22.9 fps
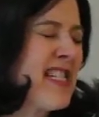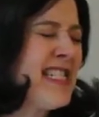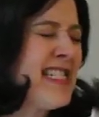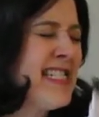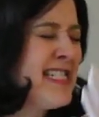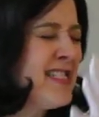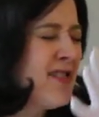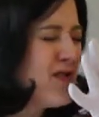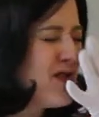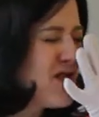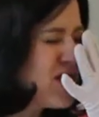
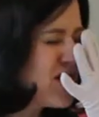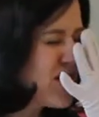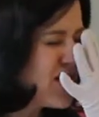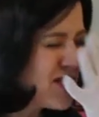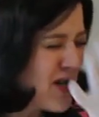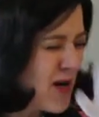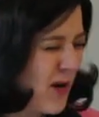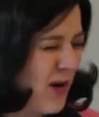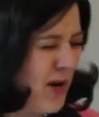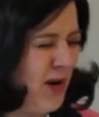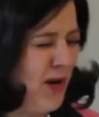And
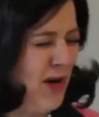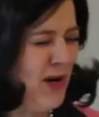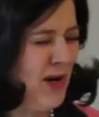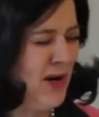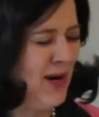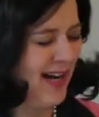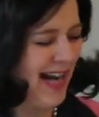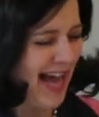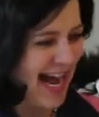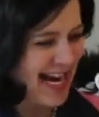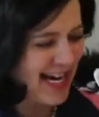
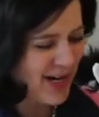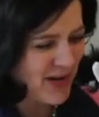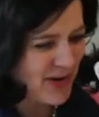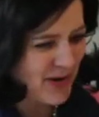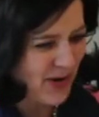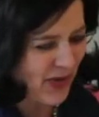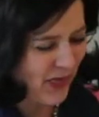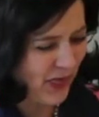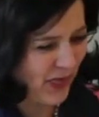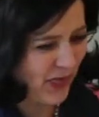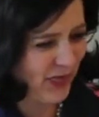all I
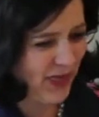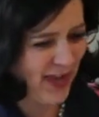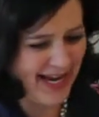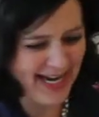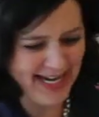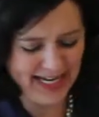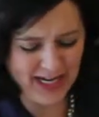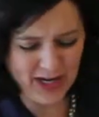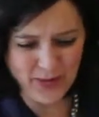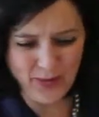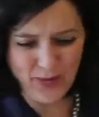could
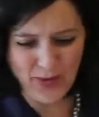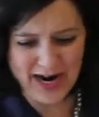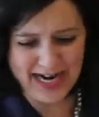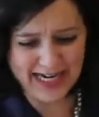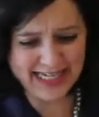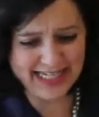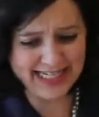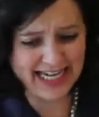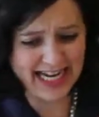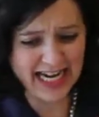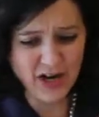think
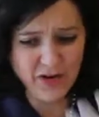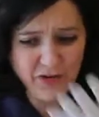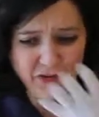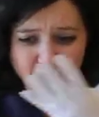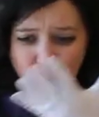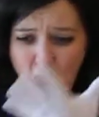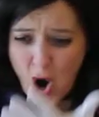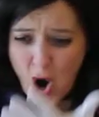was, if